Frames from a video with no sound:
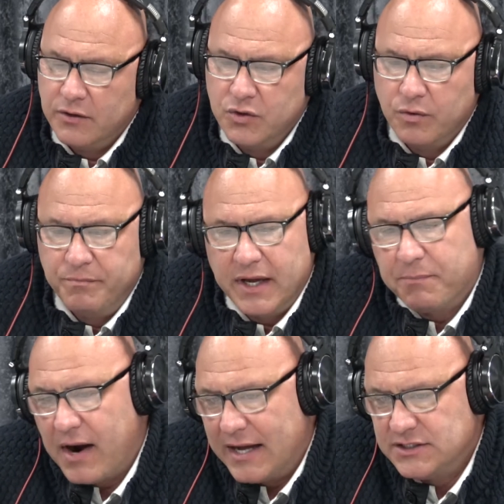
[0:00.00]
doing big
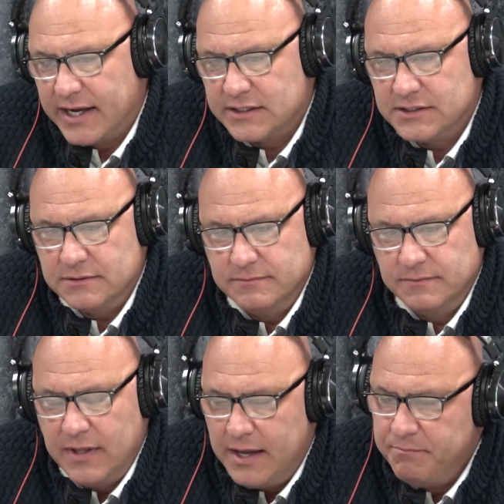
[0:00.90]
projects
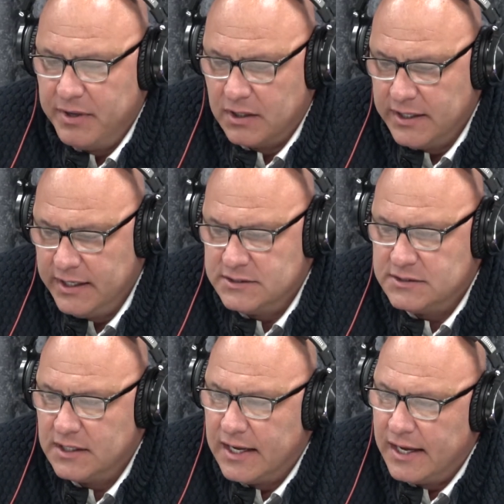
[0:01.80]
and
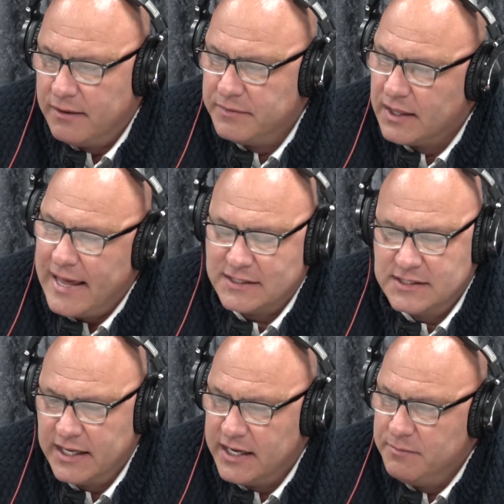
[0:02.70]
buildings, the last
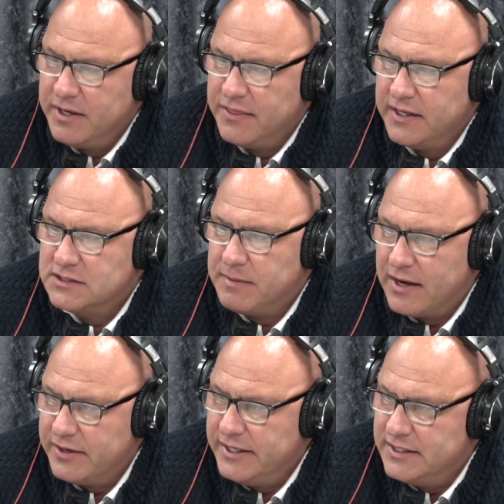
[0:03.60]
thing anybody thinks
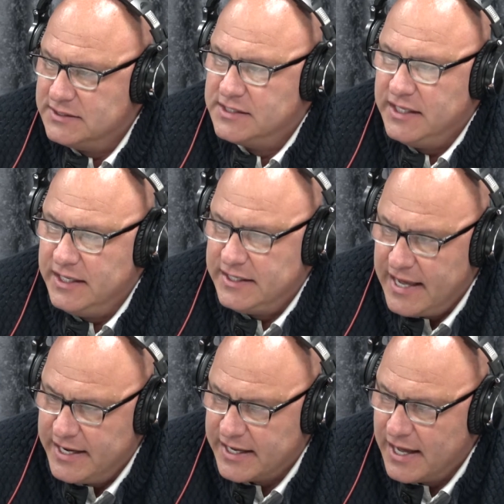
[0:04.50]
about is the
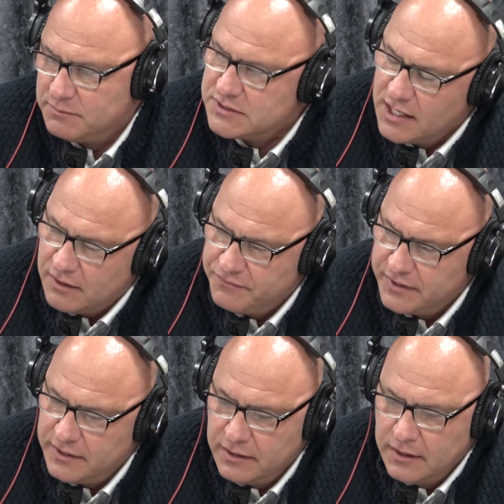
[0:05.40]
datacom stuff.
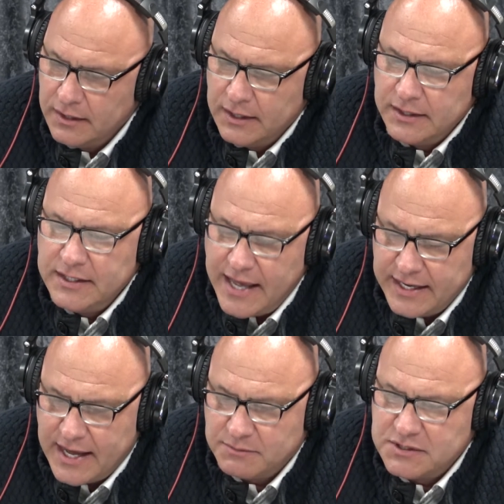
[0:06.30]
And the
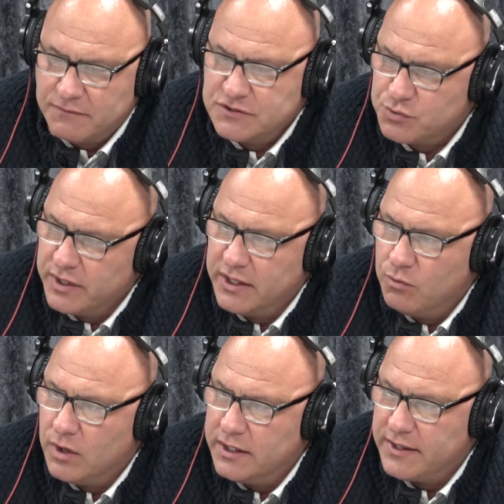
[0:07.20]
datacom stuff is really
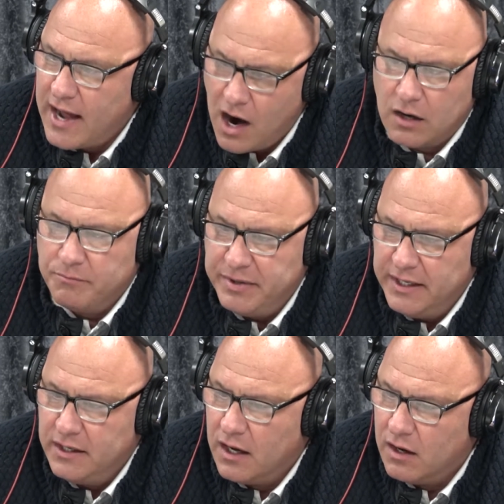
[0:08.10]
what the
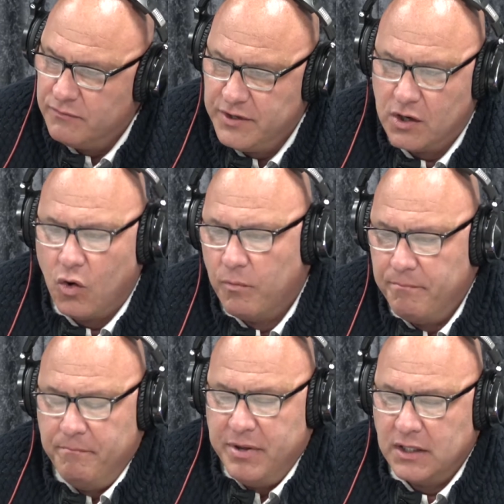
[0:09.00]
heartbeat of your whole
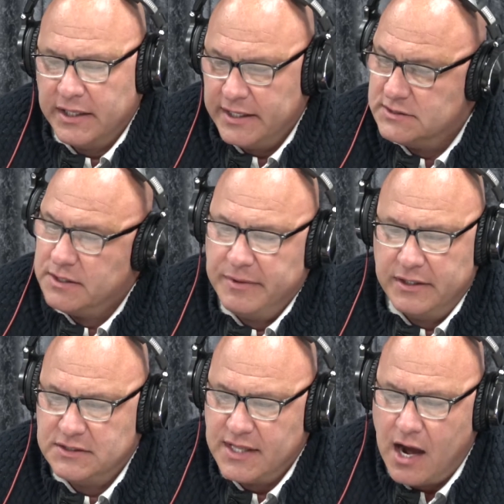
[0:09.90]
building is. I mean,
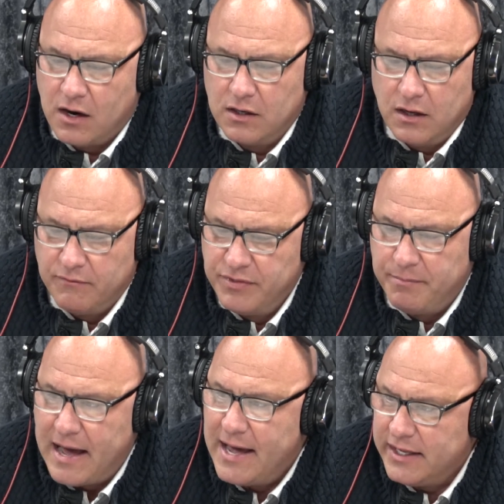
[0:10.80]
it's the heart of the
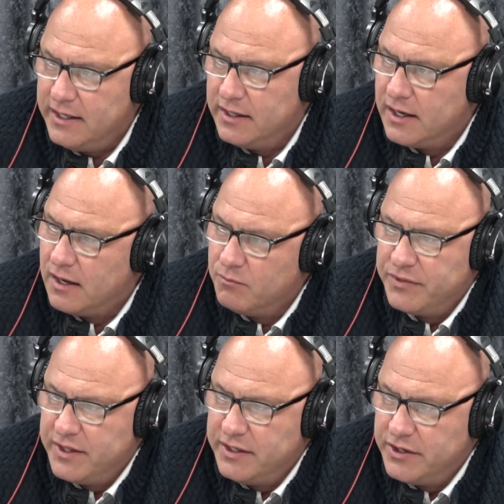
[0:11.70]
body
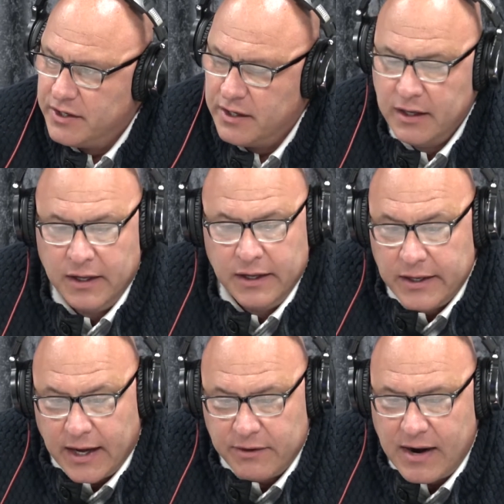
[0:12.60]
within your,
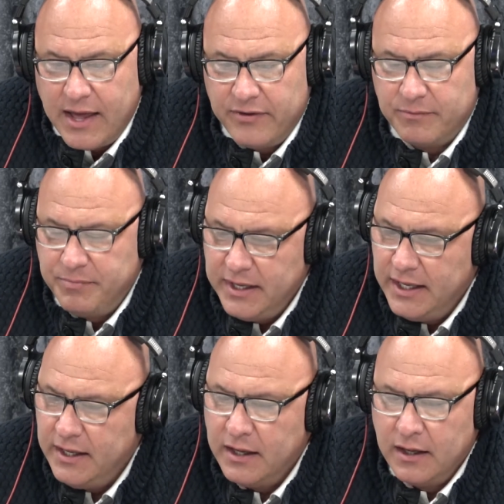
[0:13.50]
I'd rather
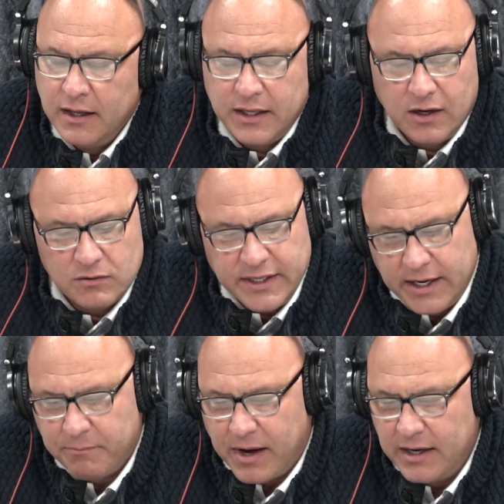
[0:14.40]
be,
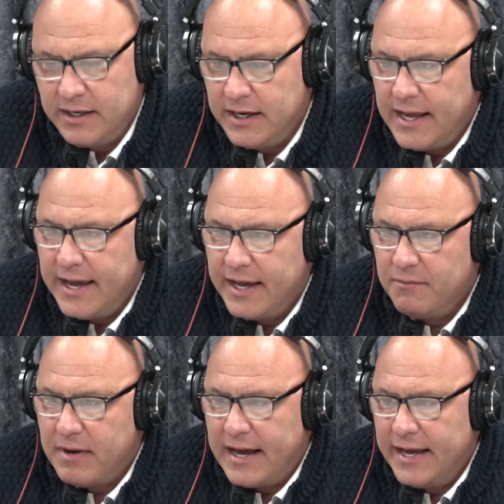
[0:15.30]
hit a button
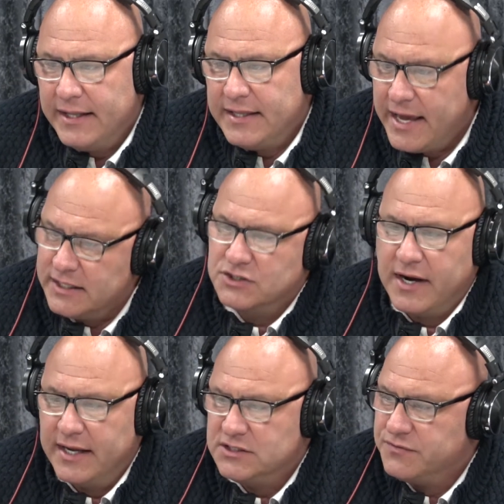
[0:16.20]
and my data
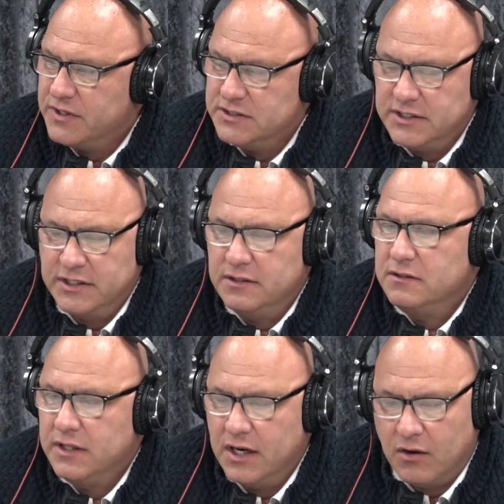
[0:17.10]
transfers in,
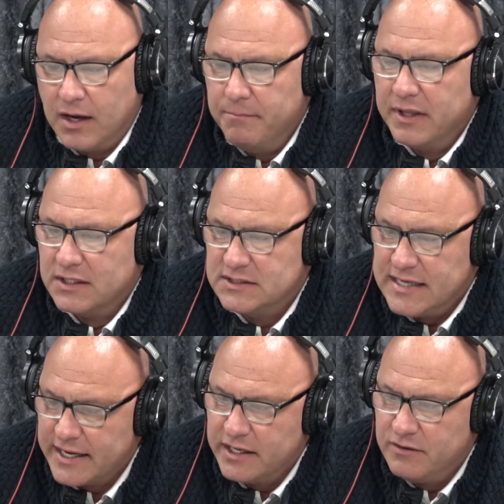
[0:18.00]
a
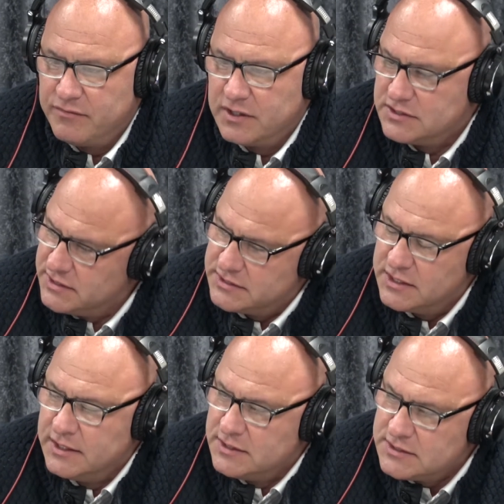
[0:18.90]
millisecond versus
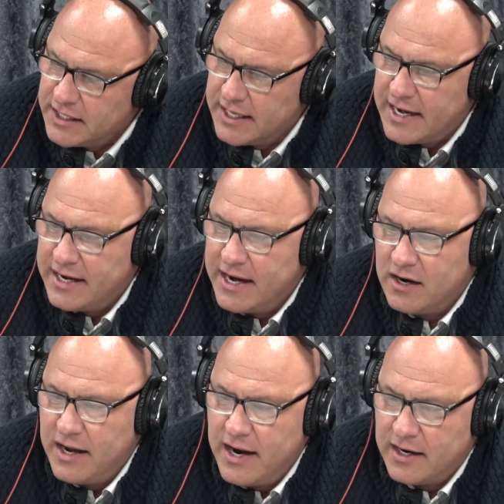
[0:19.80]
sitting on
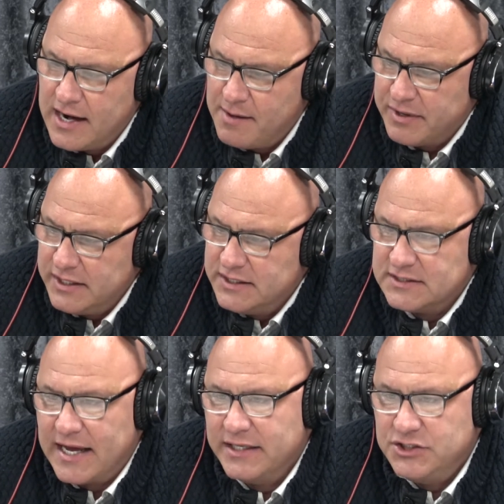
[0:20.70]
an ergonomically
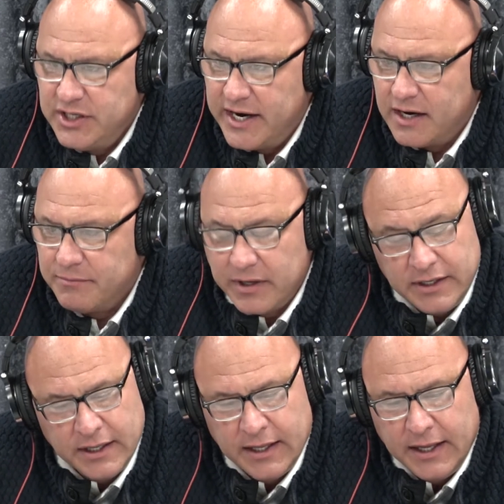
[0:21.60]
designed chair. But
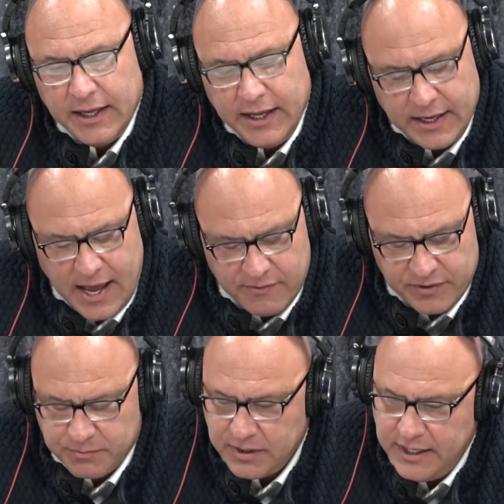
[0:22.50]

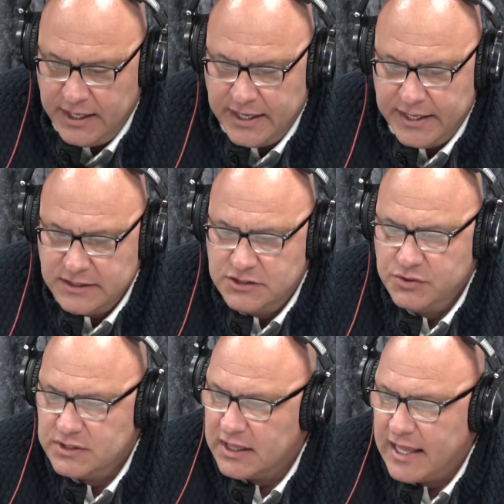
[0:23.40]
inevitably, it's
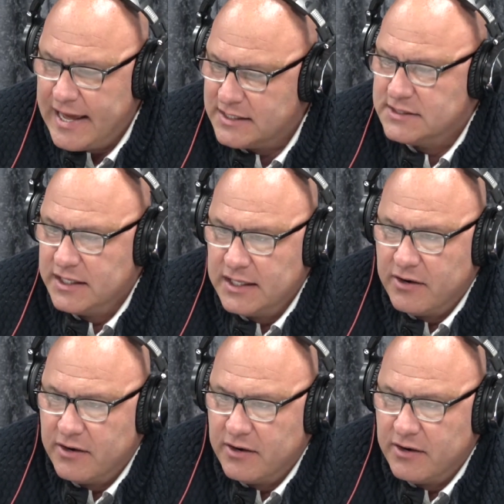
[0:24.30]
usually the last thing that